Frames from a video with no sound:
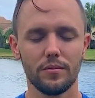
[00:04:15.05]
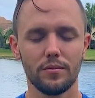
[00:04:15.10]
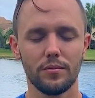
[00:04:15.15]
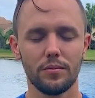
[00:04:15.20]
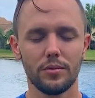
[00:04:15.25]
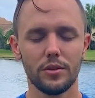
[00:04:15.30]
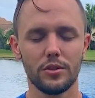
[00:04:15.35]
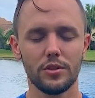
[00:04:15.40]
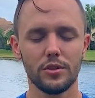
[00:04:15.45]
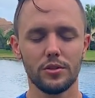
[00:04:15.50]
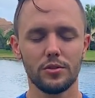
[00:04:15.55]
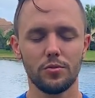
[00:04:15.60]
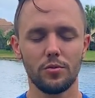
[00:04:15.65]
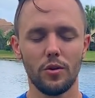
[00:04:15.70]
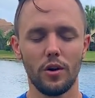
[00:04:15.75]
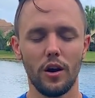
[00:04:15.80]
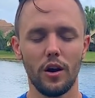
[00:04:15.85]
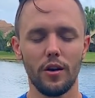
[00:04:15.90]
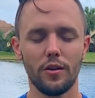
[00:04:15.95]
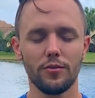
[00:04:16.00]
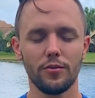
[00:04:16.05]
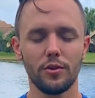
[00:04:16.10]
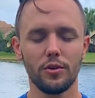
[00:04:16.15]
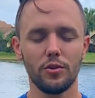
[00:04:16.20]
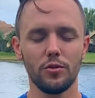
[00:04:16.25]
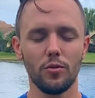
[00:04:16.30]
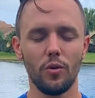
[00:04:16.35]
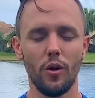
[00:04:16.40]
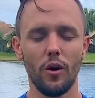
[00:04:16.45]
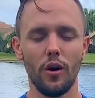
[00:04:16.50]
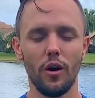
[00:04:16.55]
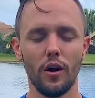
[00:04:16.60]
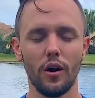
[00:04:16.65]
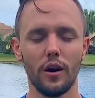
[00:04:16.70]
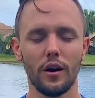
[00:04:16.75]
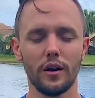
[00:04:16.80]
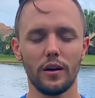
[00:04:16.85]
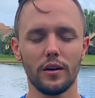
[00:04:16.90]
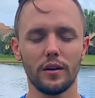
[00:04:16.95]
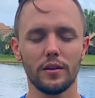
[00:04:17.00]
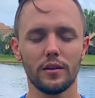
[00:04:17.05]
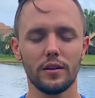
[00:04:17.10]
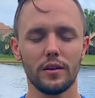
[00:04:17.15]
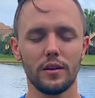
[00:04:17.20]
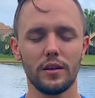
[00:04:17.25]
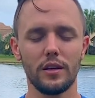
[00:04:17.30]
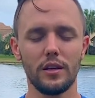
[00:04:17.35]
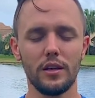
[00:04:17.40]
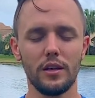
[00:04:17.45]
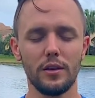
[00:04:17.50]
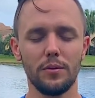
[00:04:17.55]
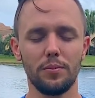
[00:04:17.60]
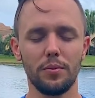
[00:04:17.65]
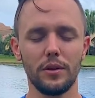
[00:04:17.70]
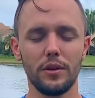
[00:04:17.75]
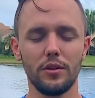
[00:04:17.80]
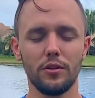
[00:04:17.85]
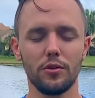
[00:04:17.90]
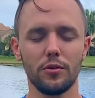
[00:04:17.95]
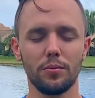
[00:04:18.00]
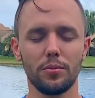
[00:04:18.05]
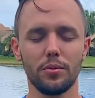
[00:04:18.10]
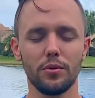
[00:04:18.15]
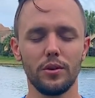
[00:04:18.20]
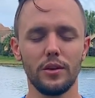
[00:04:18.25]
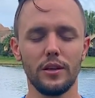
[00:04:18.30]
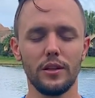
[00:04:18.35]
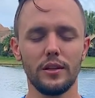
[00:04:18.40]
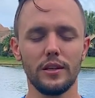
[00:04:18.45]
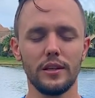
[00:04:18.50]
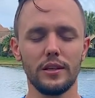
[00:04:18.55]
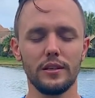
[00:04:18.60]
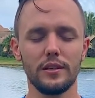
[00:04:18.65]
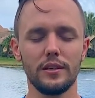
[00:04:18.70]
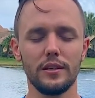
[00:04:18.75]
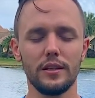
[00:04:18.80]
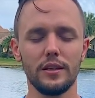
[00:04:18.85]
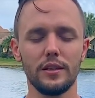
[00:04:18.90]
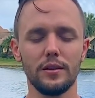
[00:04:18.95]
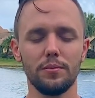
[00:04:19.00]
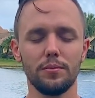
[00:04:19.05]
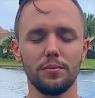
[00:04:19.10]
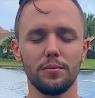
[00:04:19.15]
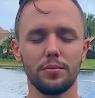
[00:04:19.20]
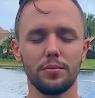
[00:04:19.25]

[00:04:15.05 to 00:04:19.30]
But just wherever you are, keeping your breathing deep.